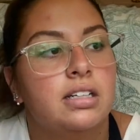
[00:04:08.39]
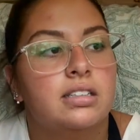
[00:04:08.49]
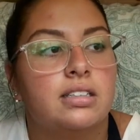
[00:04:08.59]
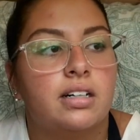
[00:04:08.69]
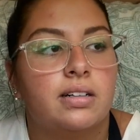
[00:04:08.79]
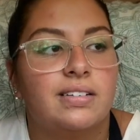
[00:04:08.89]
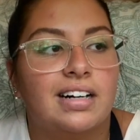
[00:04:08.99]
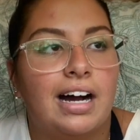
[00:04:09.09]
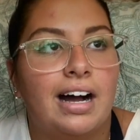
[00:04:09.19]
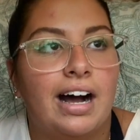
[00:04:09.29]
So
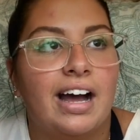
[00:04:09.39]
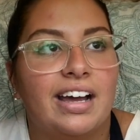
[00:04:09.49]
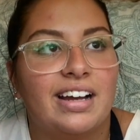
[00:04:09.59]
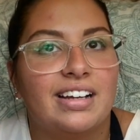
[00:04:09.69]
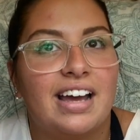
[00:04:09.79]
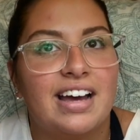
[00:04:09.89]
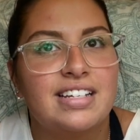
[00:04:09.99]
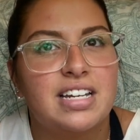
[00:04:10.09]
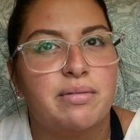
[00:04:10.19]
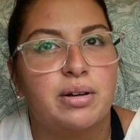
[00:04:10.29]
I
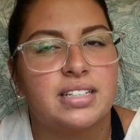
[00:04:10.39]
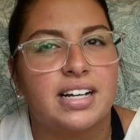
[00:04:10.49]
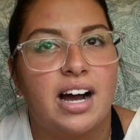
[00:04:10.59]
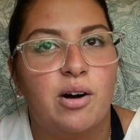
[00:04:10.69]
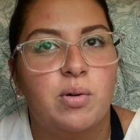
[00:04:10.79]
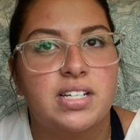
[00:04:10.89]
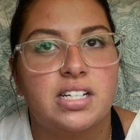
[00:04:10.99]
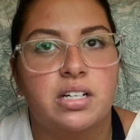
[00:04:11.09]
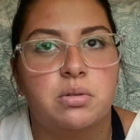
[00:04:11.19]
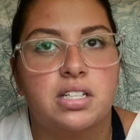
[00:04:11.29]
asked him, I was like, how was
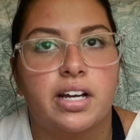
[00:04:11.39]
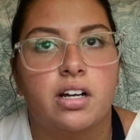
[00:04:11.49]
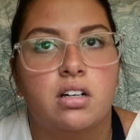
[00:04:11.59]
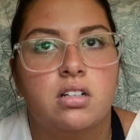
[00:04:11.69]
it? He was like,